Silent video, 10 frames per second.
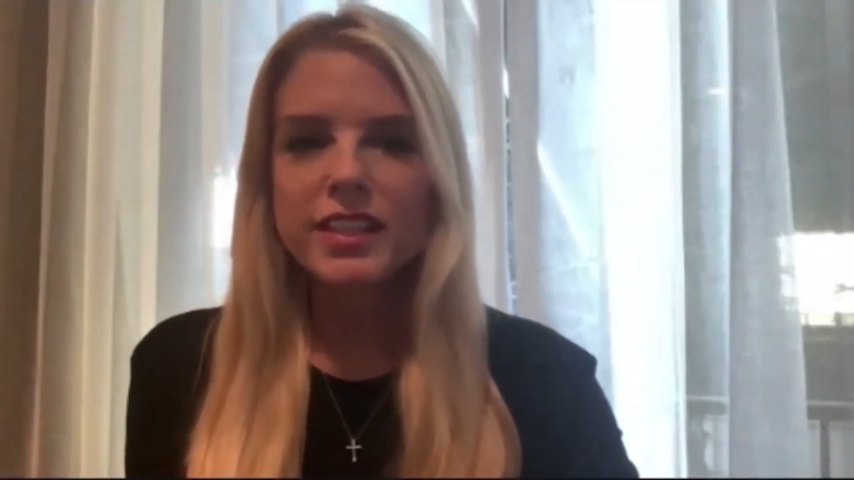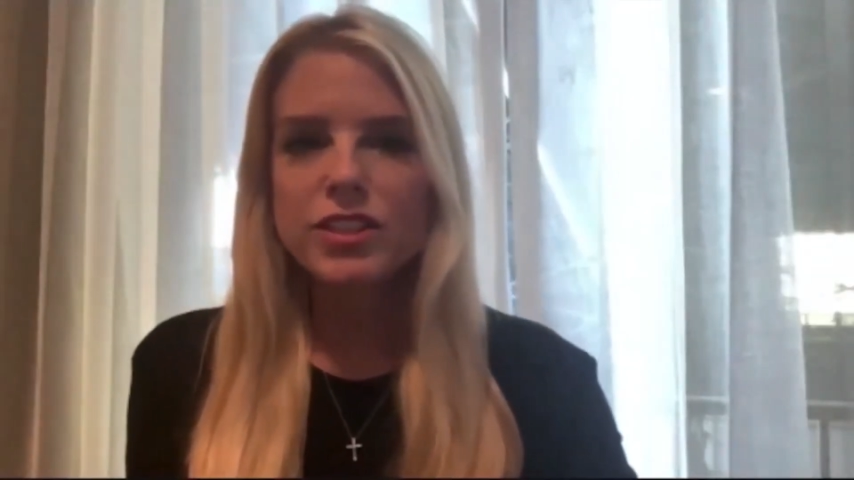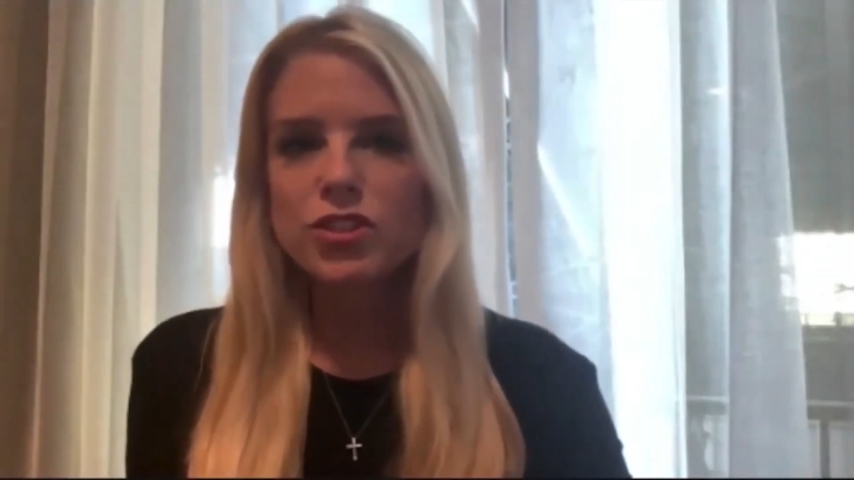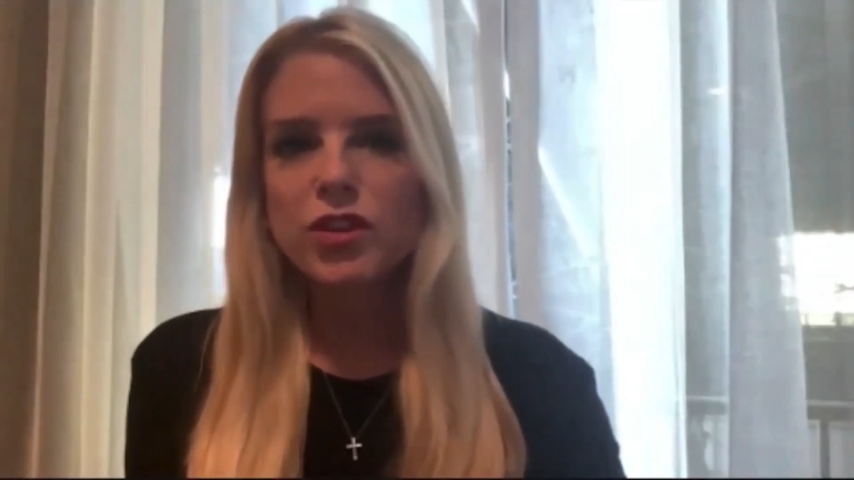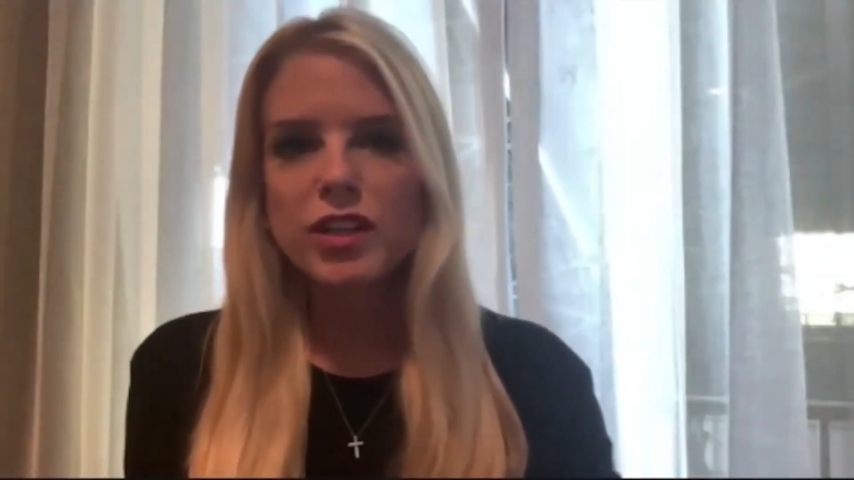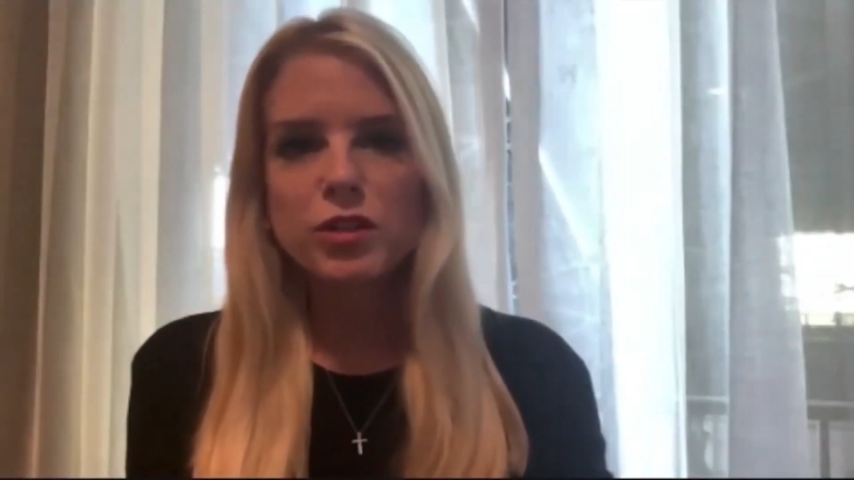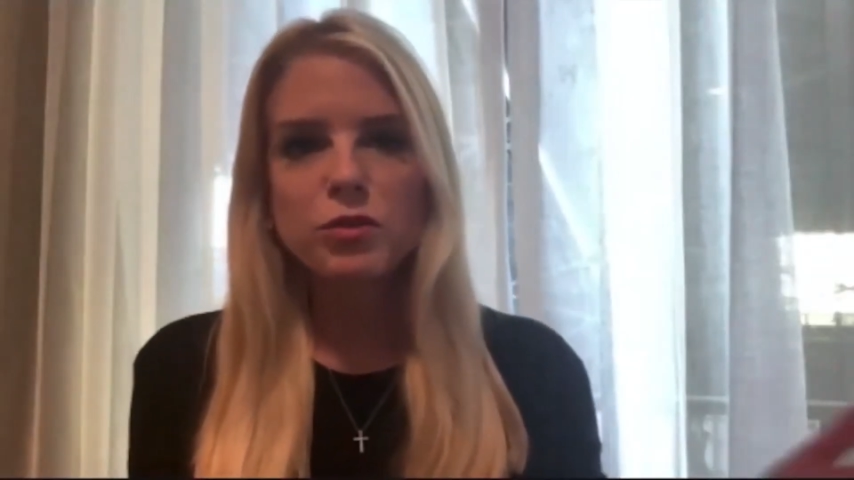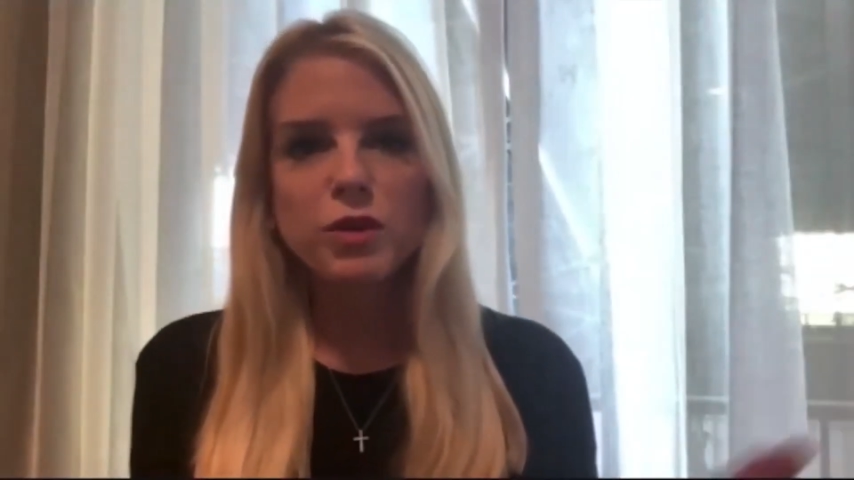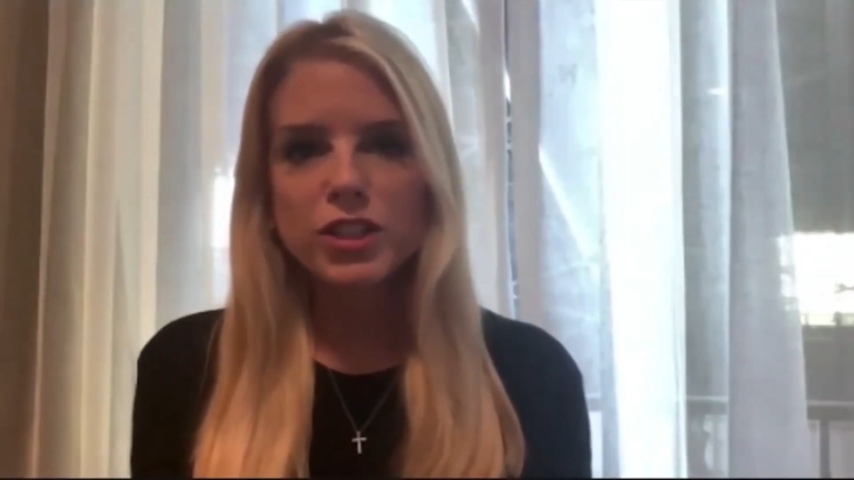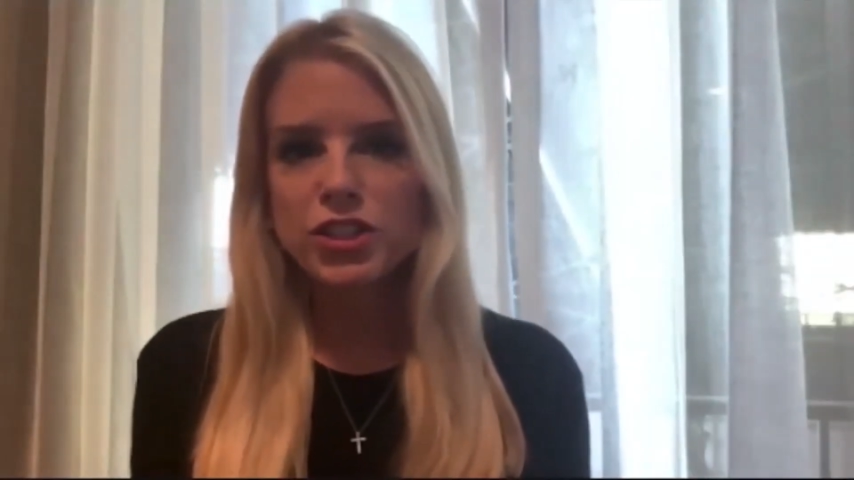is trying to
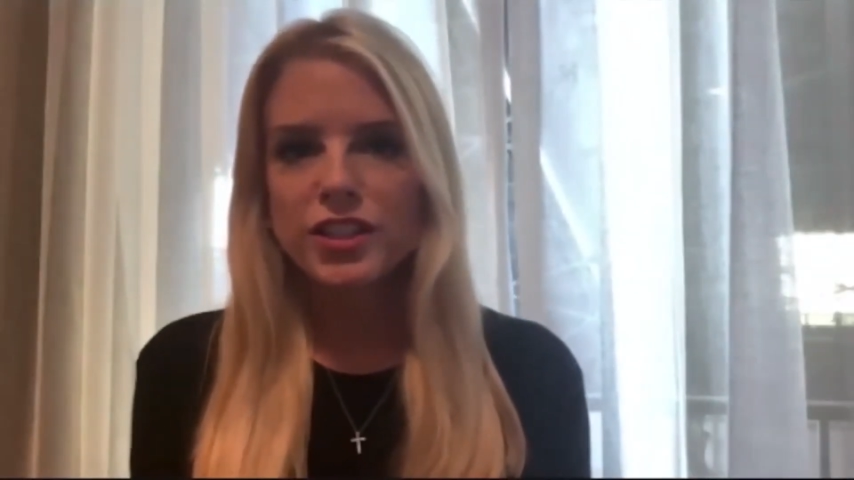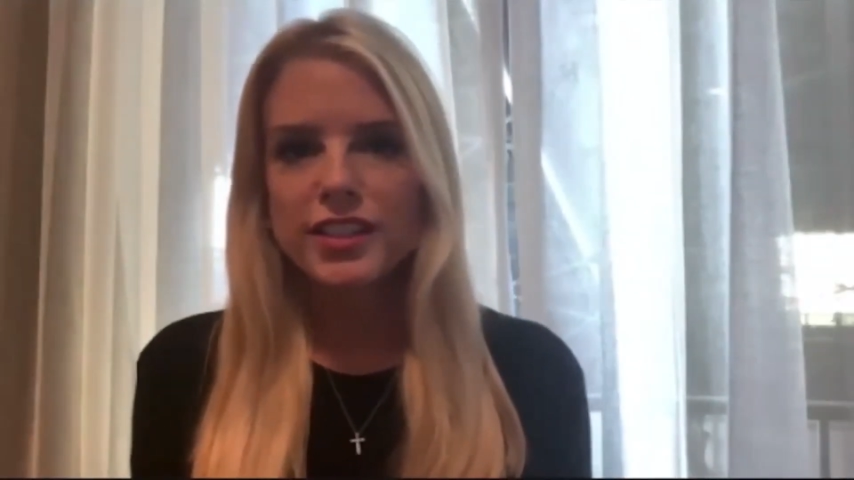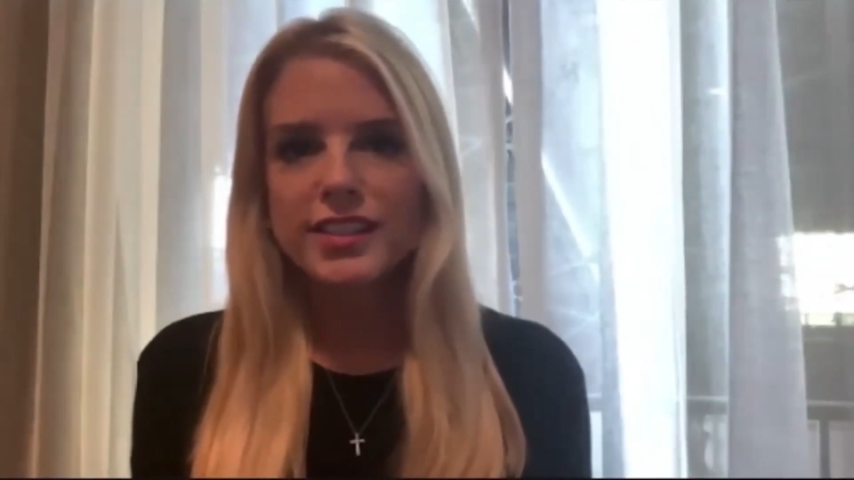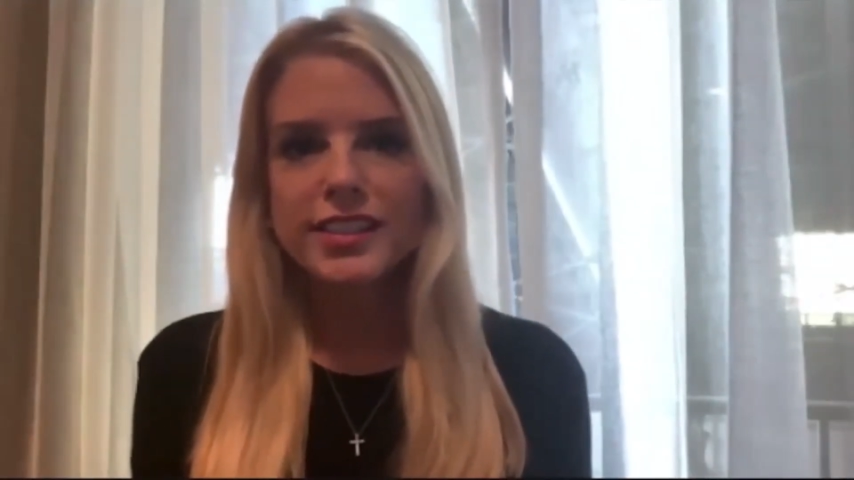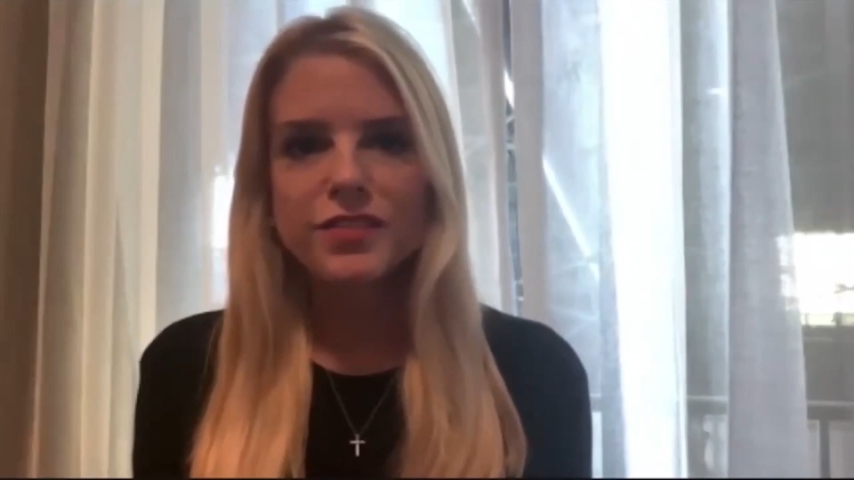rush this as